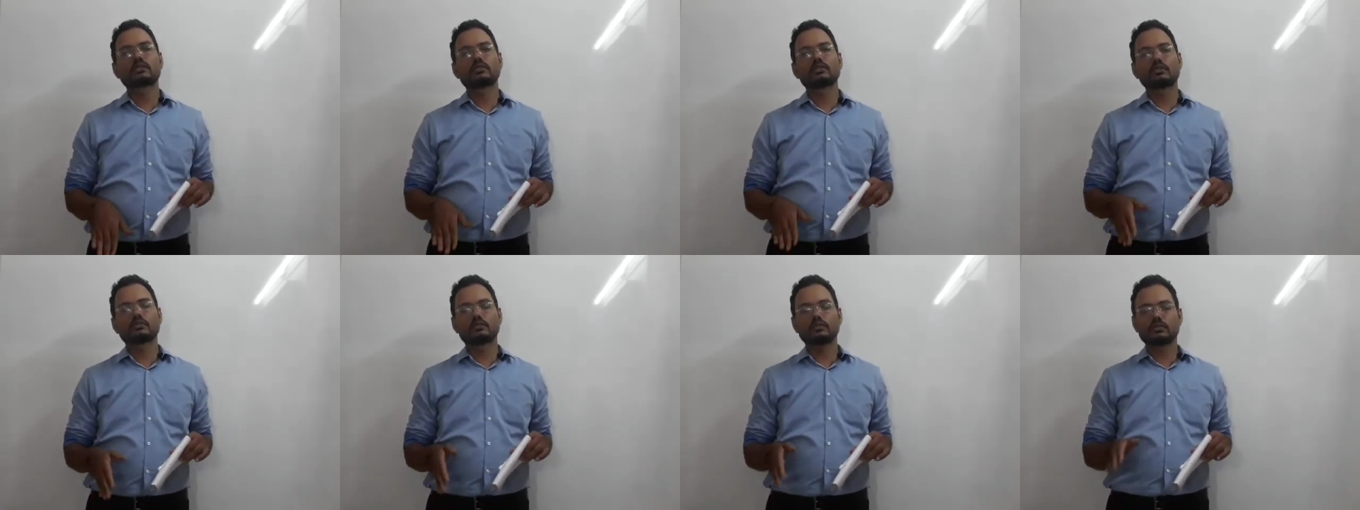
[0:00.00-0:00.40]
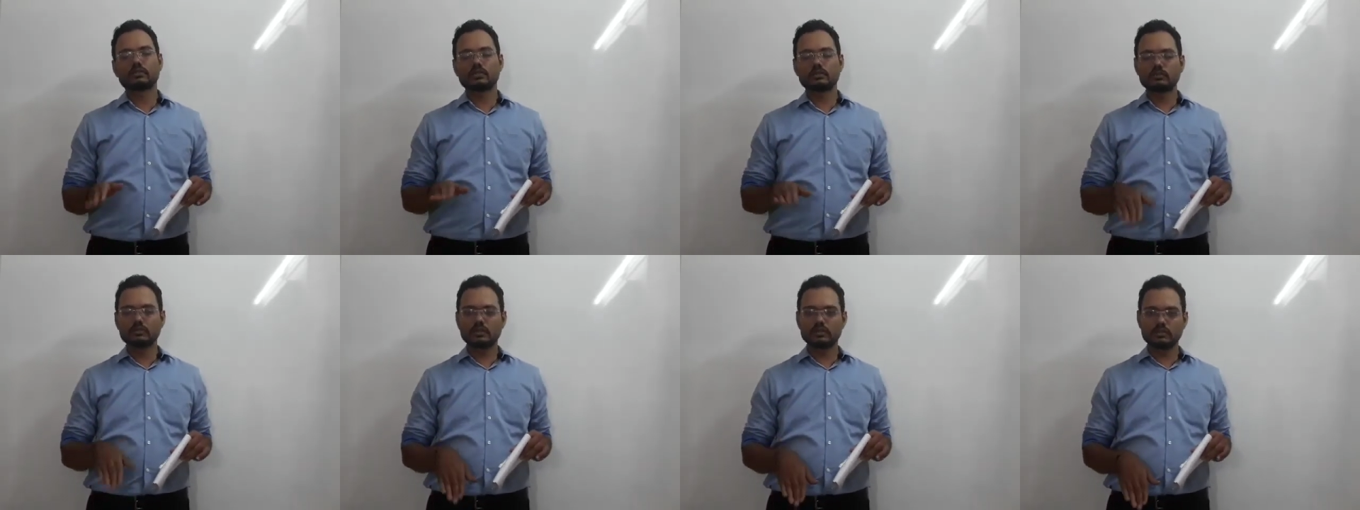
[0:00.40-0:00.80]
of the
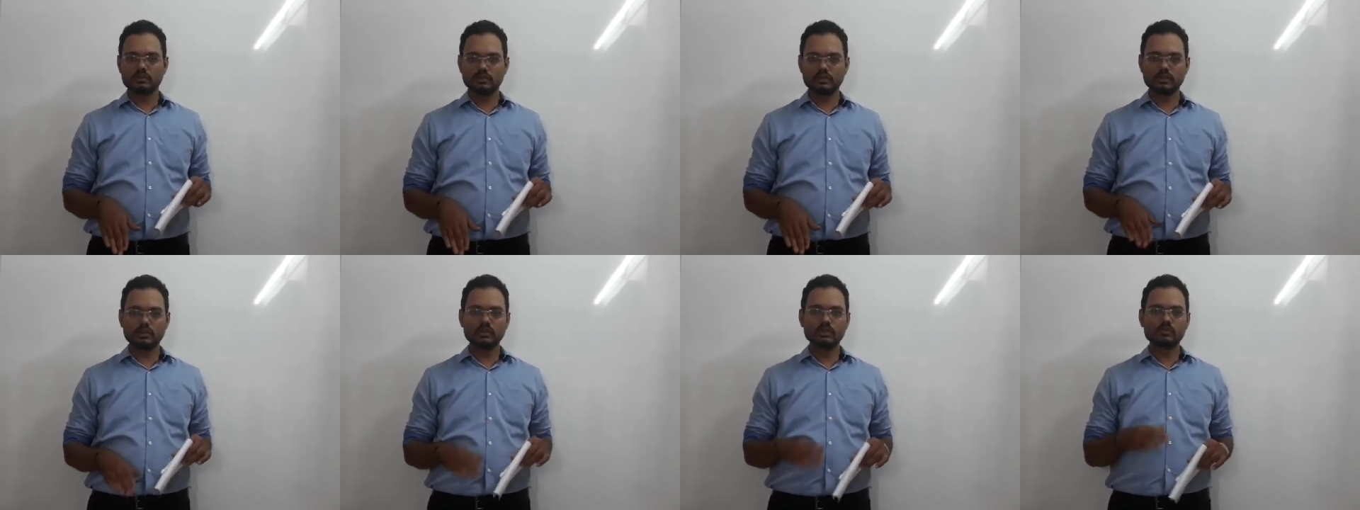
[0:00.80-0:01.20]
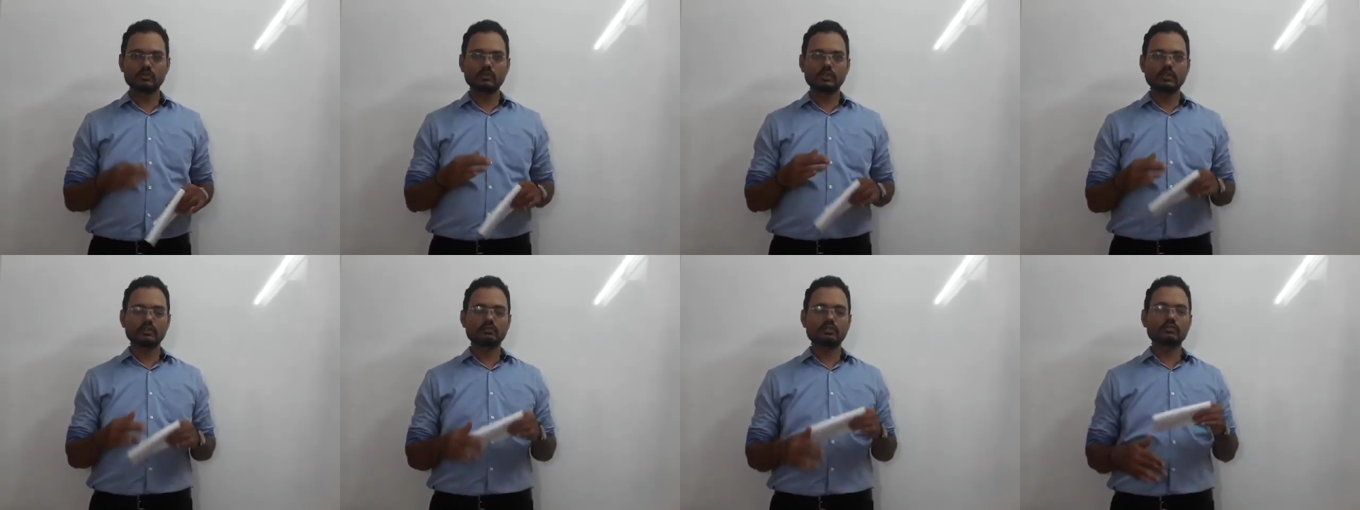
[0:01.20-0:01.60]
similar series
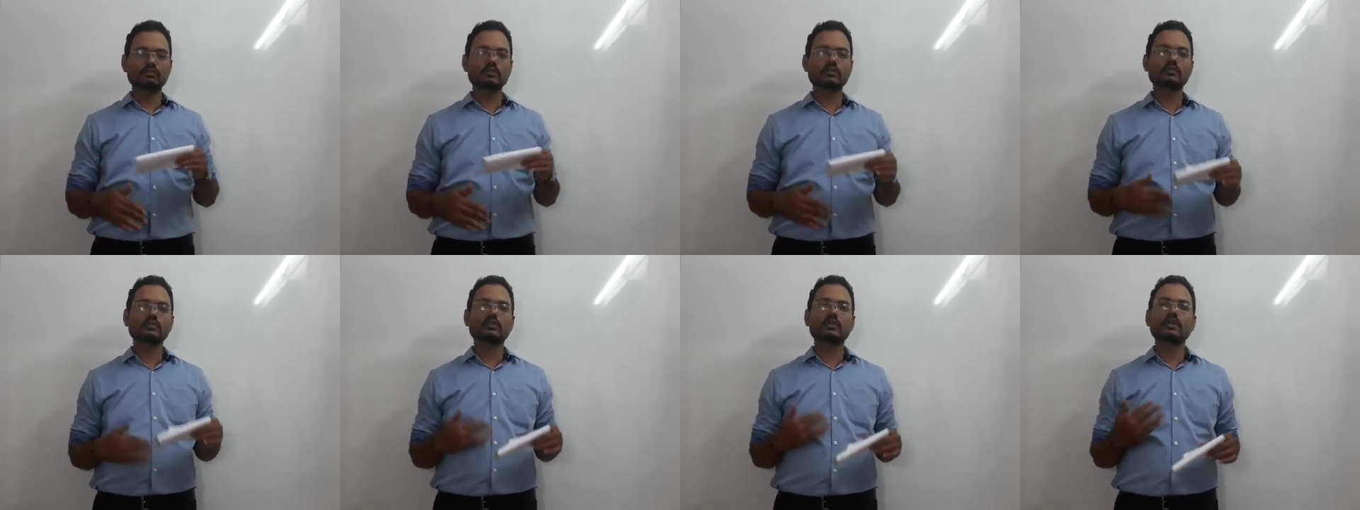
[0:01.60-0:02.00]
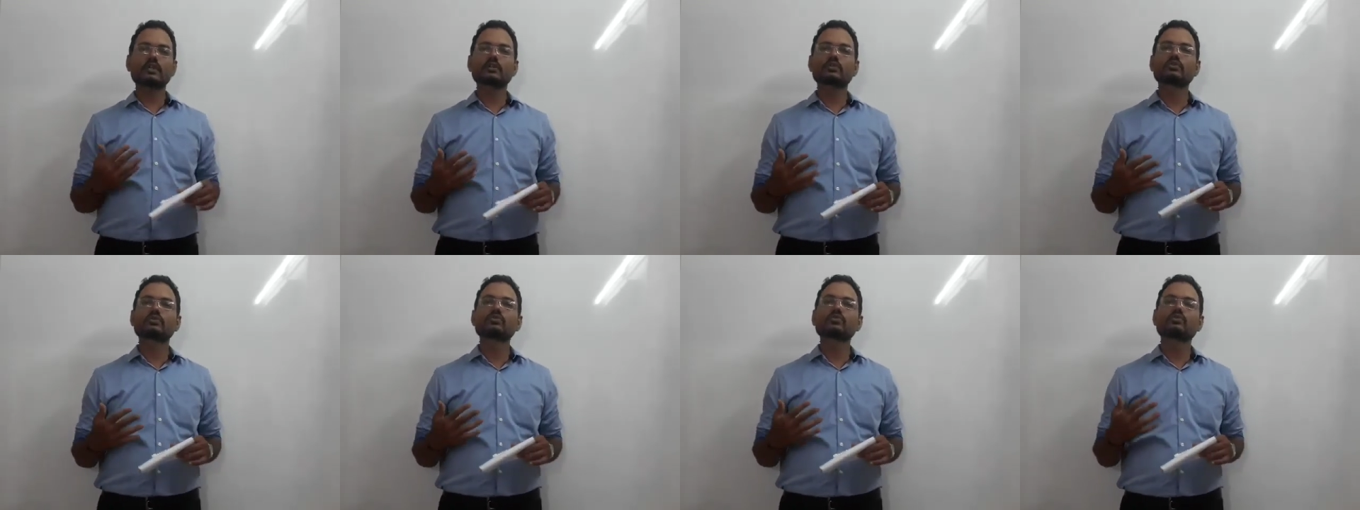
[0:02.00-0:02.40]
where we will try
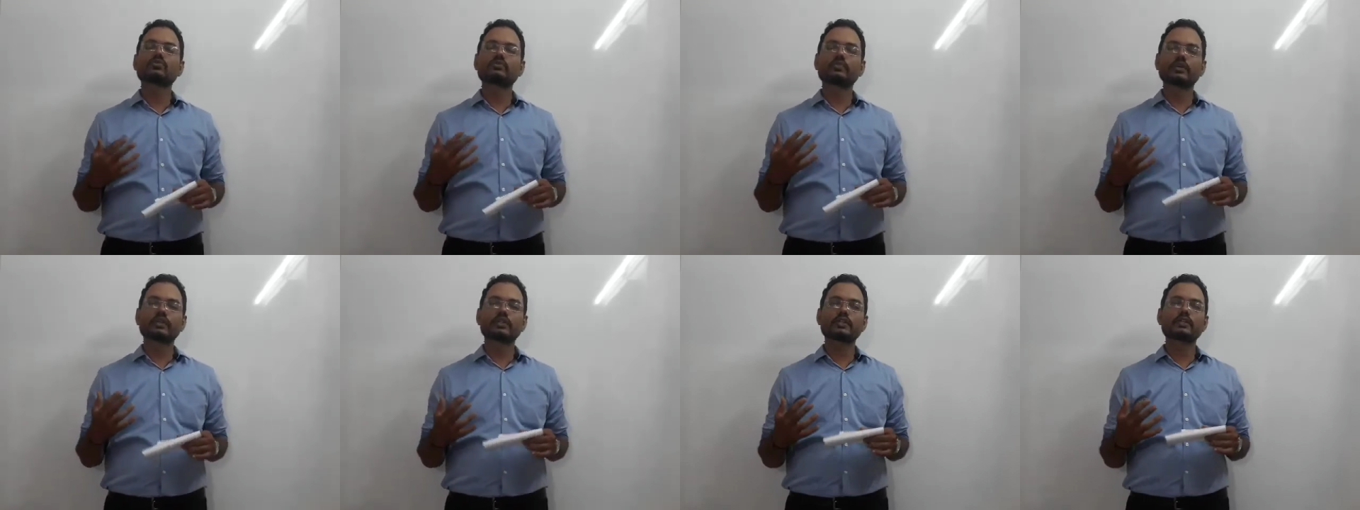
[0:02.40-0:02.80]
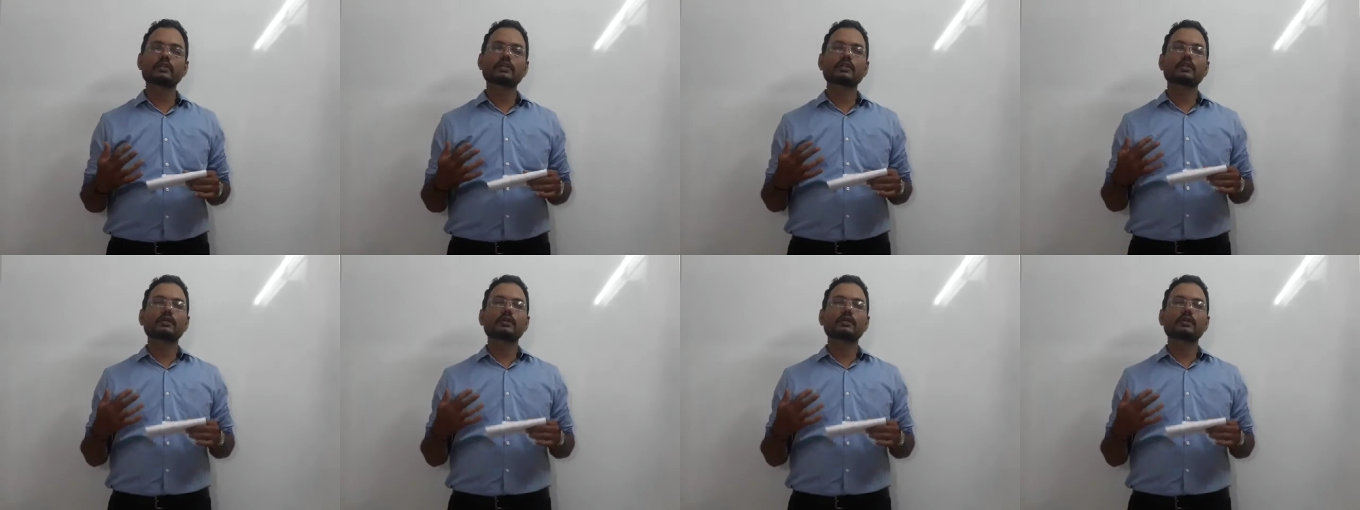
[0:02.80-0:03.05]
to find